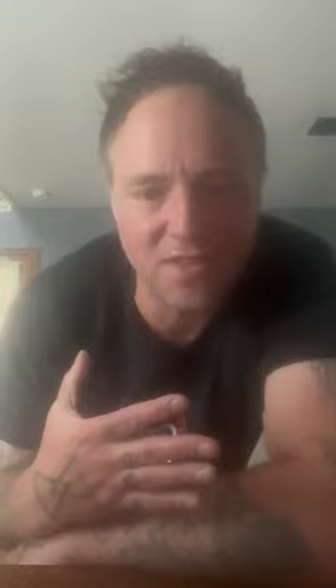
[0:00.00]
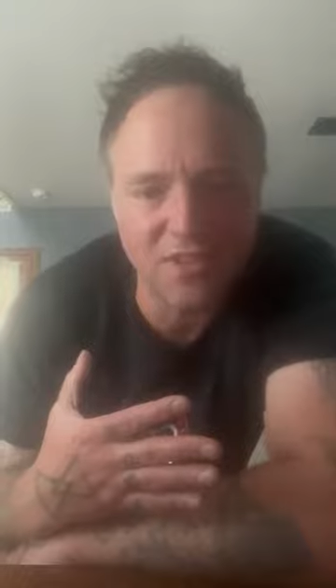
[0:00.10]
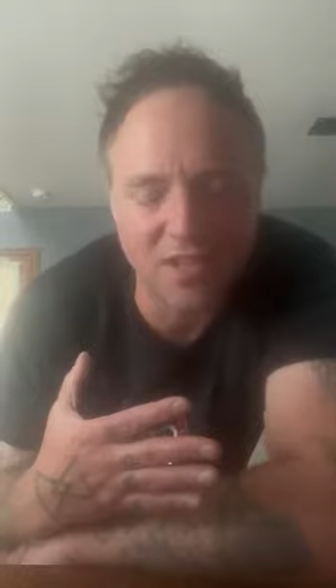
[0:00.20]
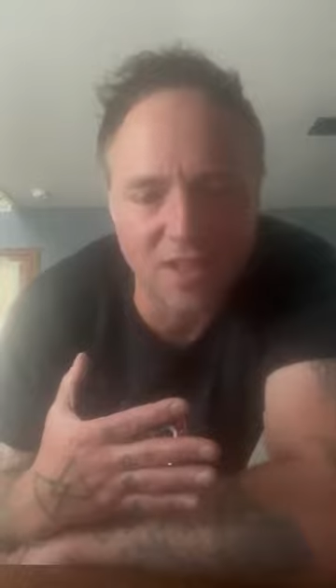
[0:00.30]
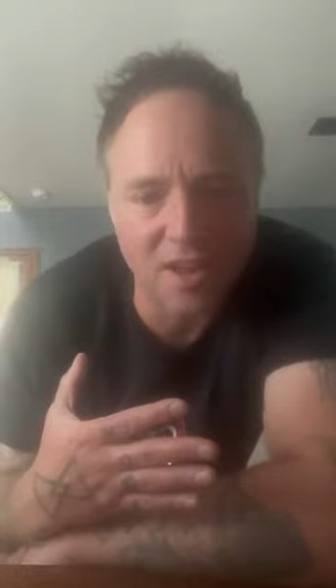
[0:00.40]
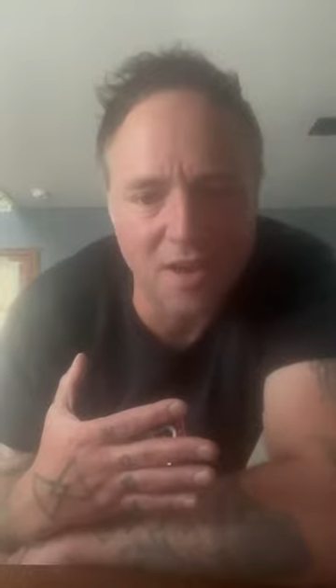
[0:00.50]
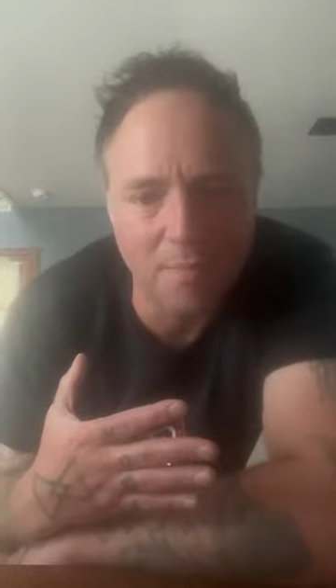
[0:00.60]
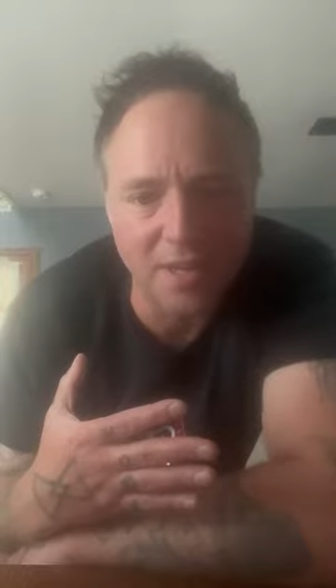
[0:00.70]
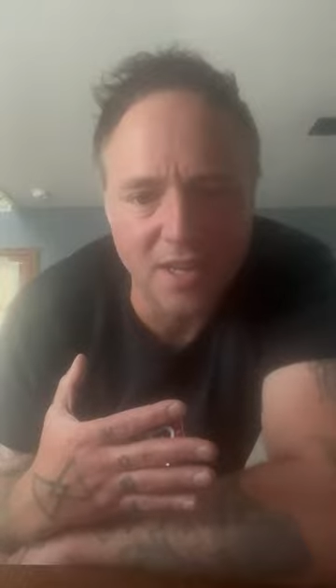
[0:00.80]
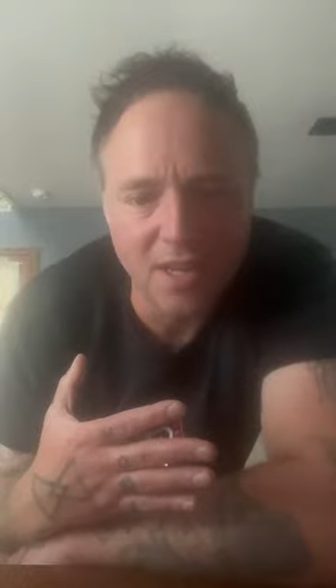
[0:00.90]
this
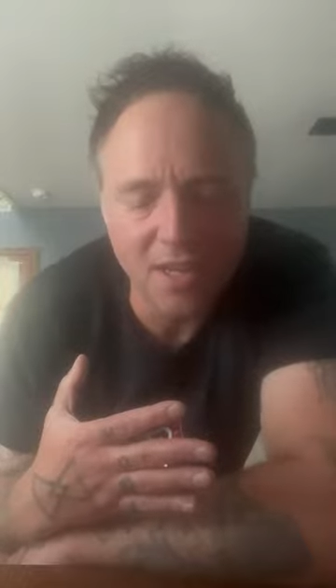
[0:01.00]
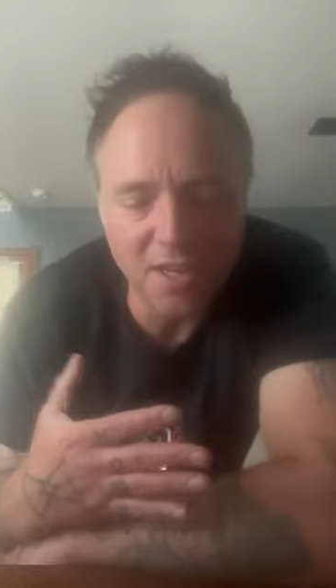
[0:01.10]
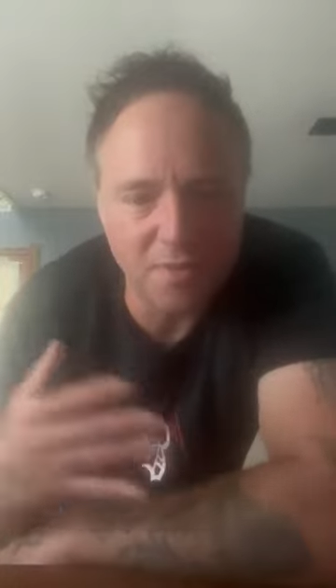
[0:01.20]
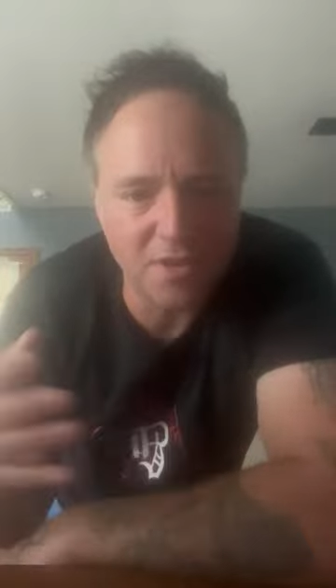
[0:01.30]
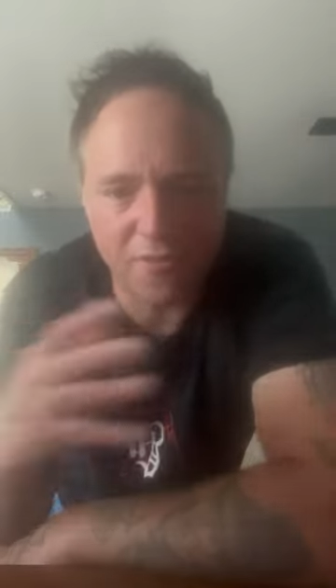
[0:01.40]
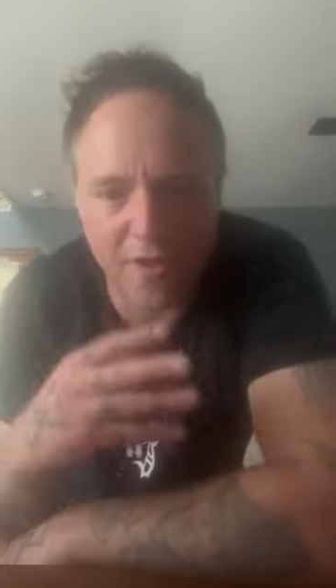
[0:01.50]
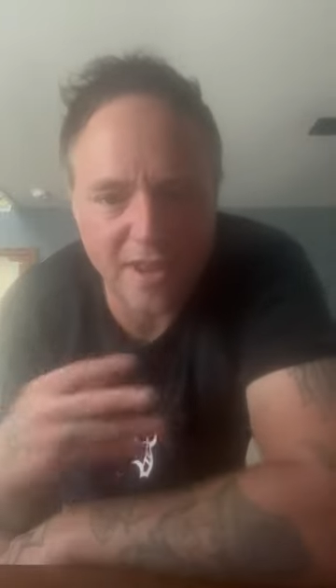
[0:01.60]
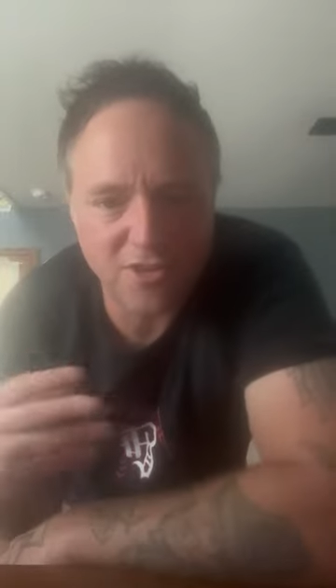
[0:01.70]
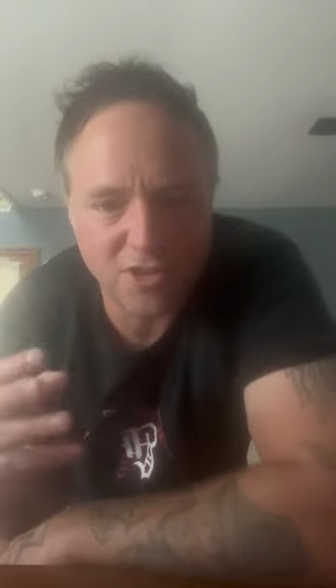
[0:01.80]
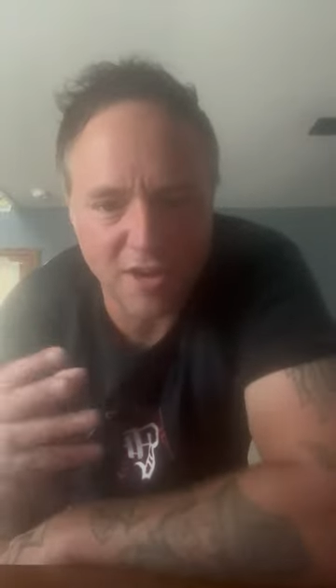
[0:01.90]
club and your
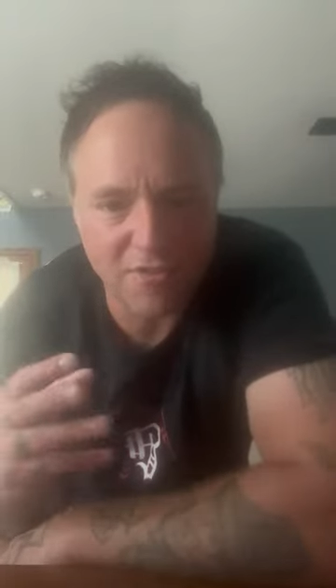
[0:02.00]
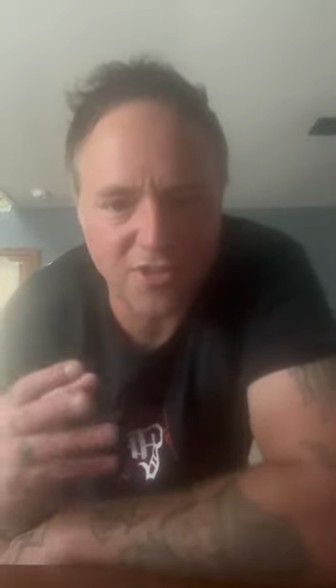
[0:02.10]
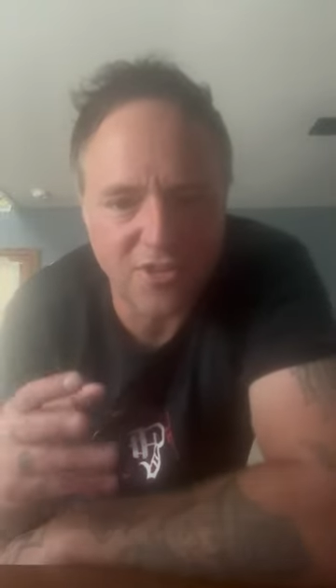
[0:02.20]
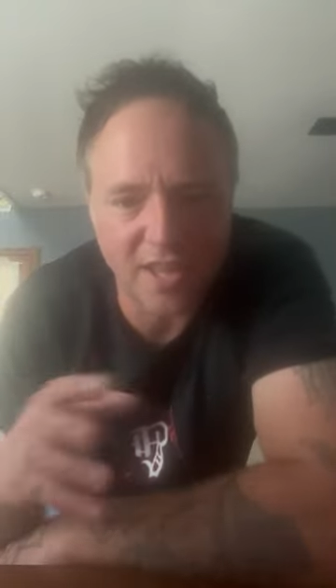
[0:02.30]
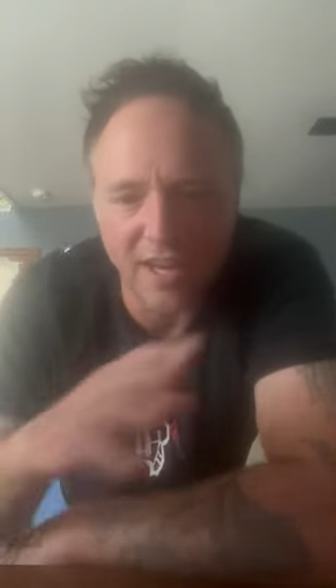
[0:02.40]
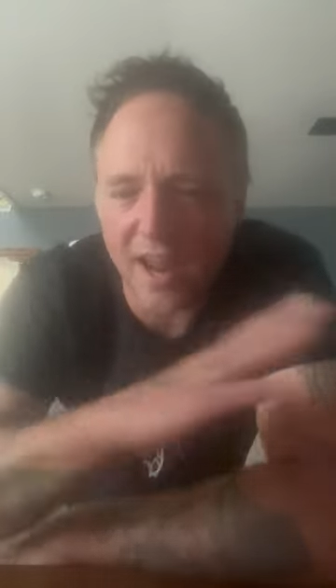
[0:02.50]
friends share this thing.